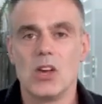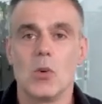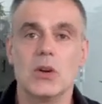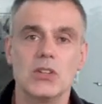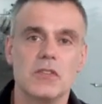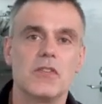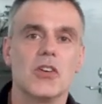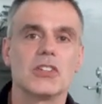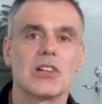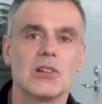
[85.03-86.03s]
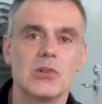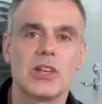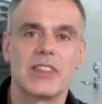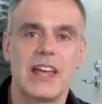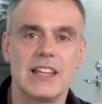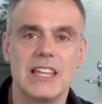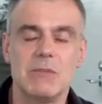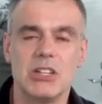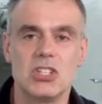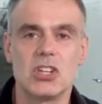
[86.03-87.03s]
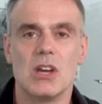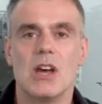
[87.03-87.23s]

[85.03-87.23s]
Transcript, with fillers: when you first look at that image.